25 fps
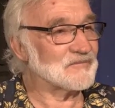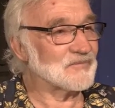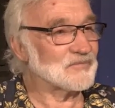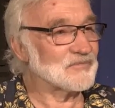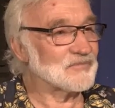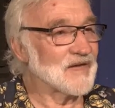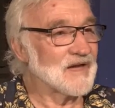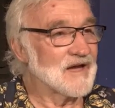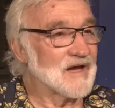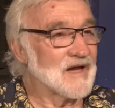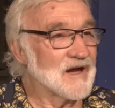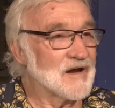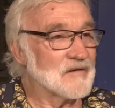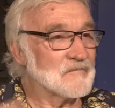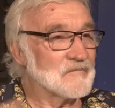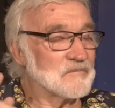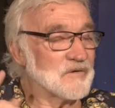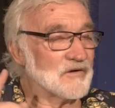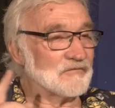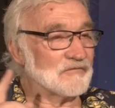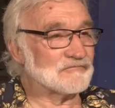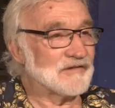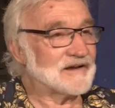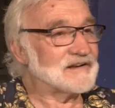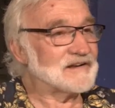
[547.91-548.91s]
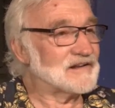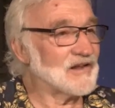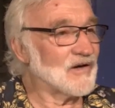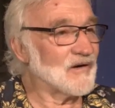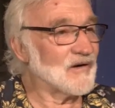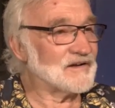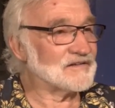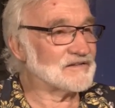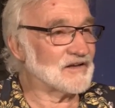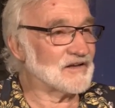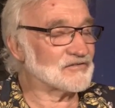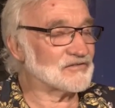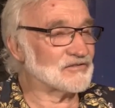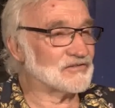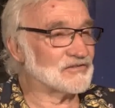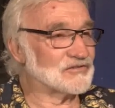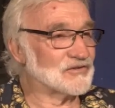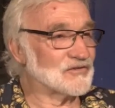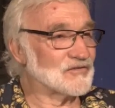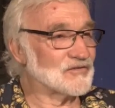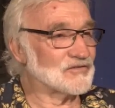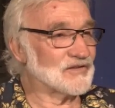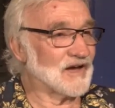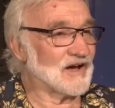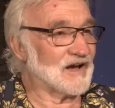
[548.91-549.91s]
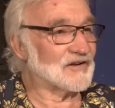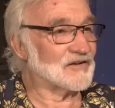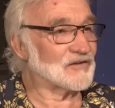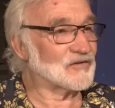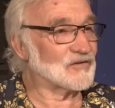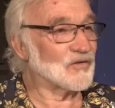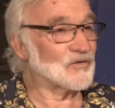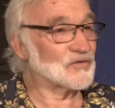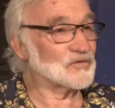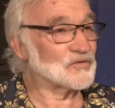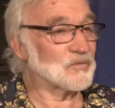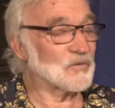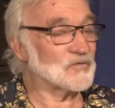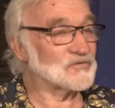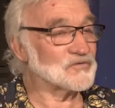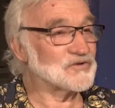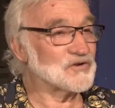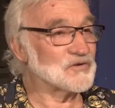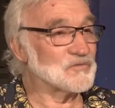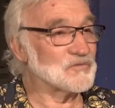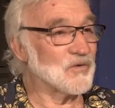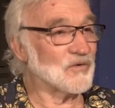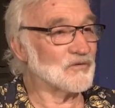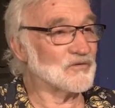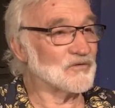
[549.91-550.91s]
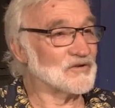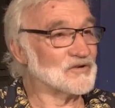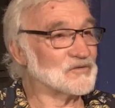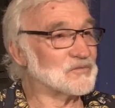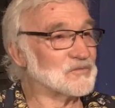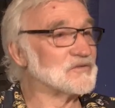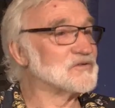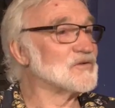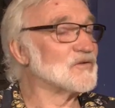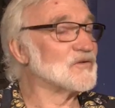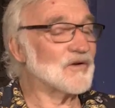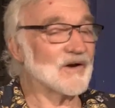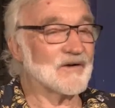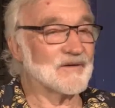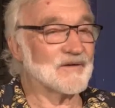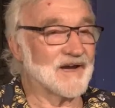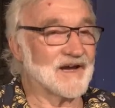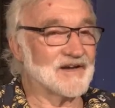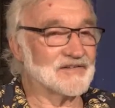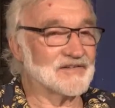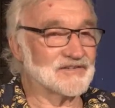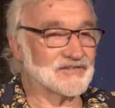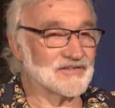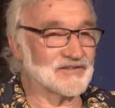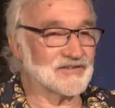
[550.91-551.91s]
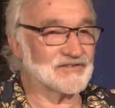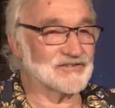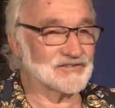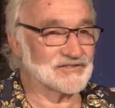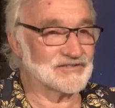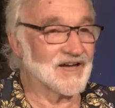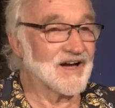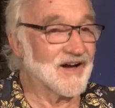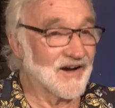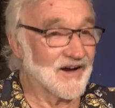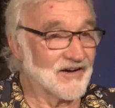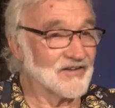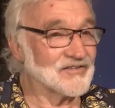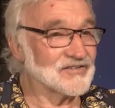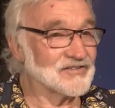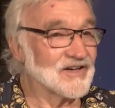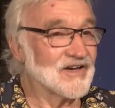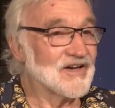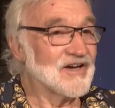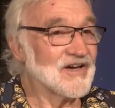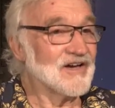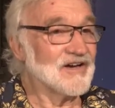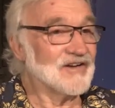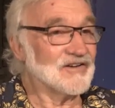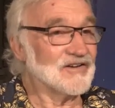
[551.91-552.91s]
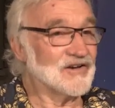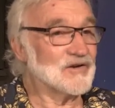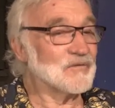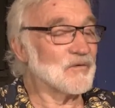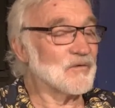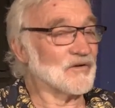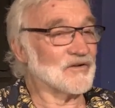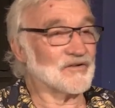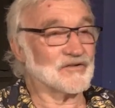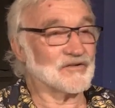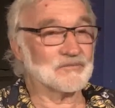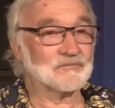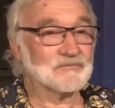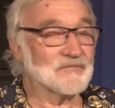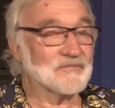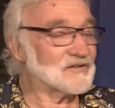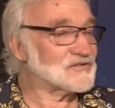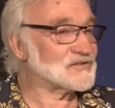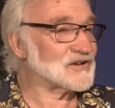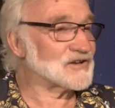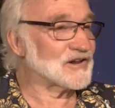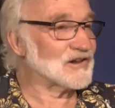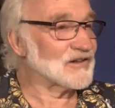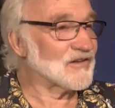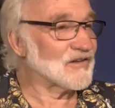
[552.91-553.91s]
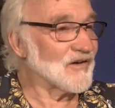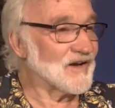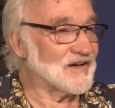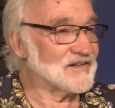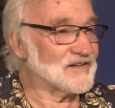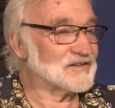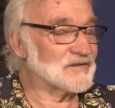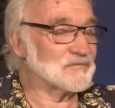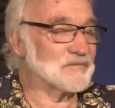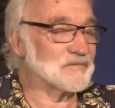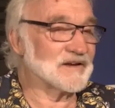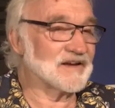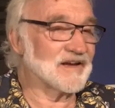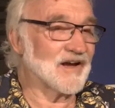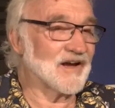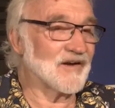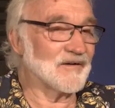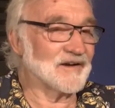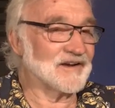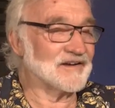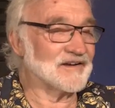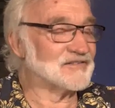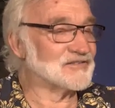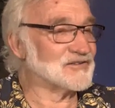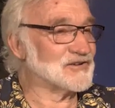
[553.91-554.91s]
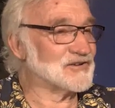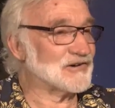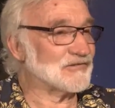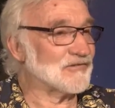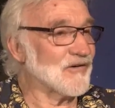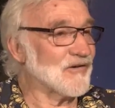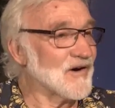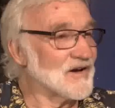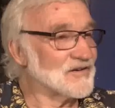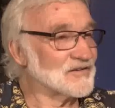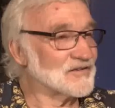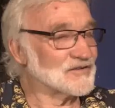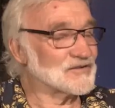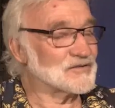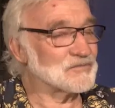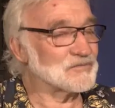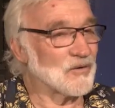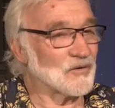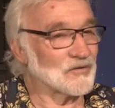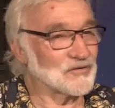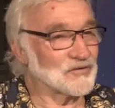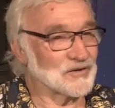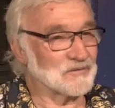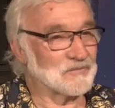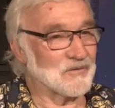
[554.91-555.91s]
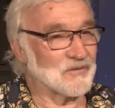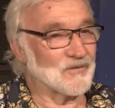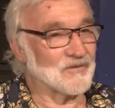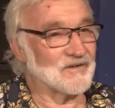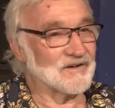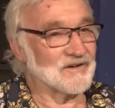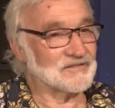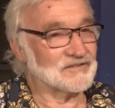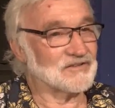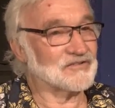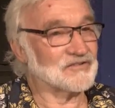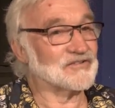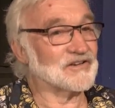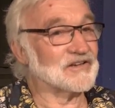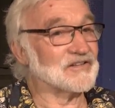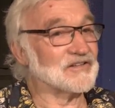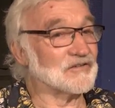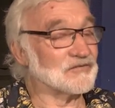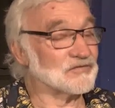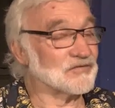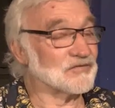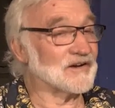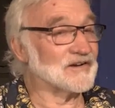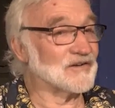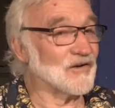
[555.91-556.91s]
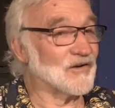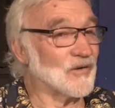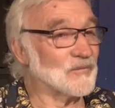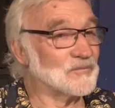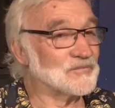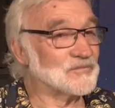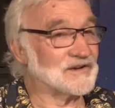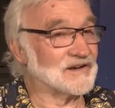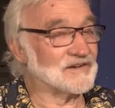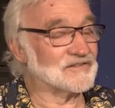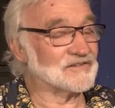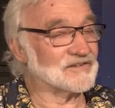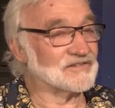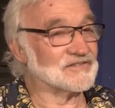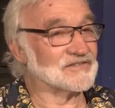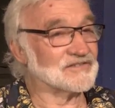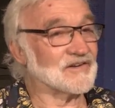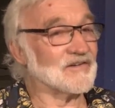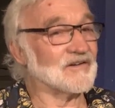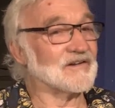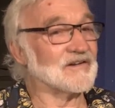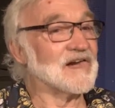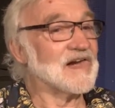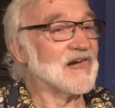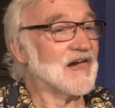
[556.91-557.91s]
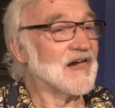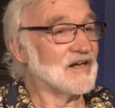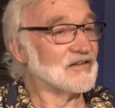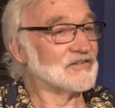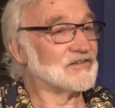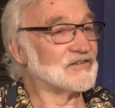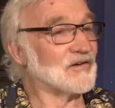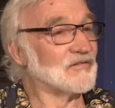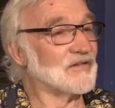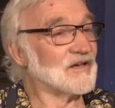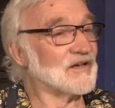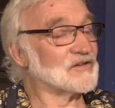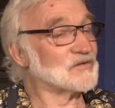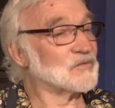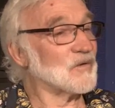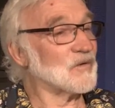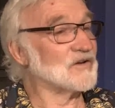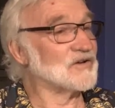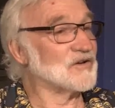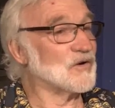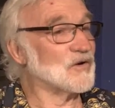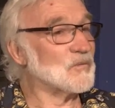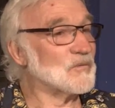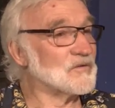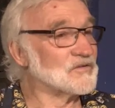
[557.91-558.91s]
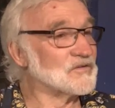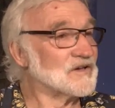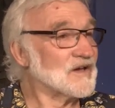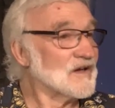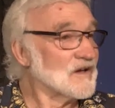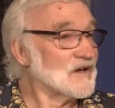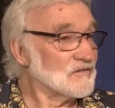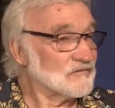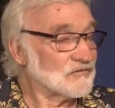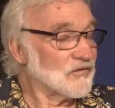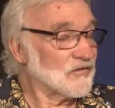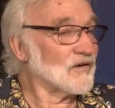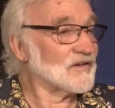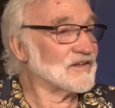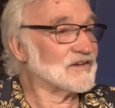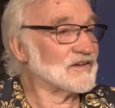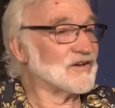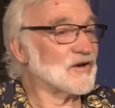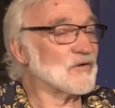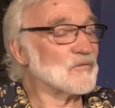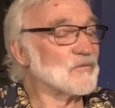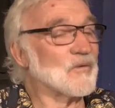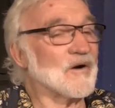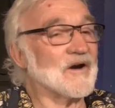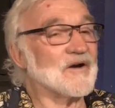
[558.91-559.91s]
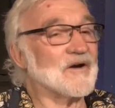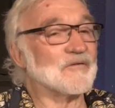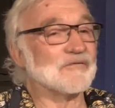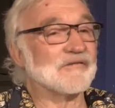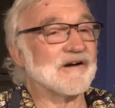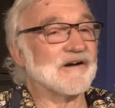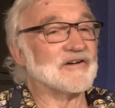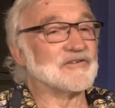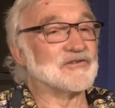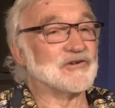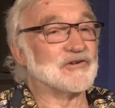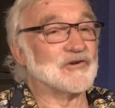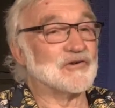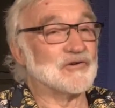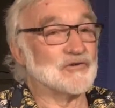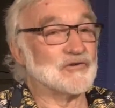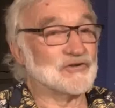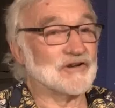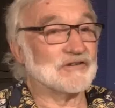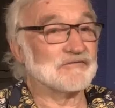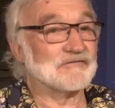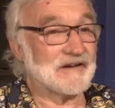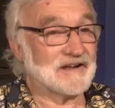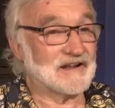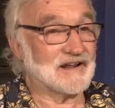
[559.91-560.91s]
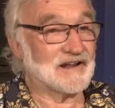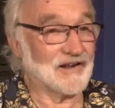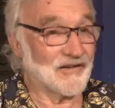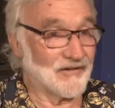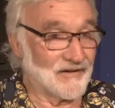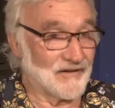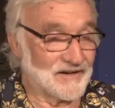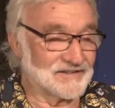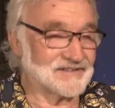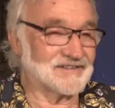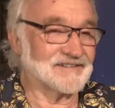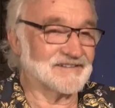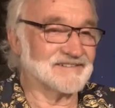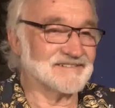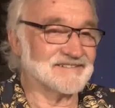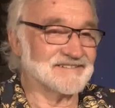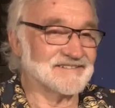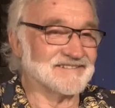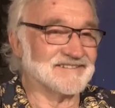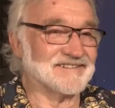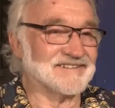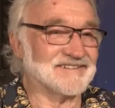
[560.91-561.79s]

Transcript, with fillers: right? Mm. But red light doesn't do that. And of course, what you want is when you're going out to the stars, you want as much light to be going into your eyes as possible Absolutely. to see the faint objects and yeah. so on. And so that's why you are always finding your way around. You use a red light.